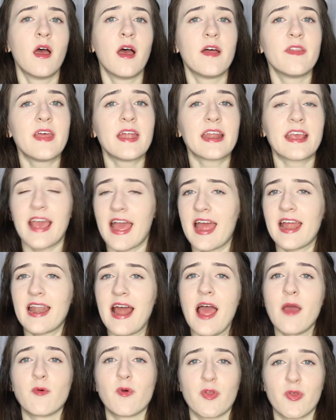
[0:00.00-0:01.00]
And then again,
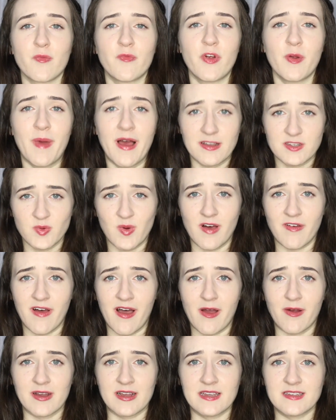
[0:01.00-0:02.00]
I wore them for about 12
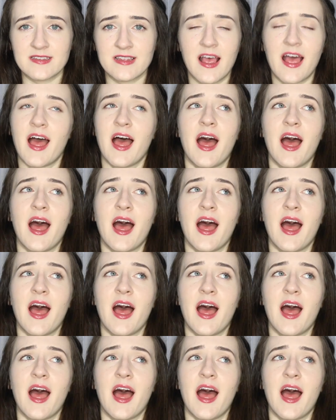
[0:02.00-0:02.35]
hours.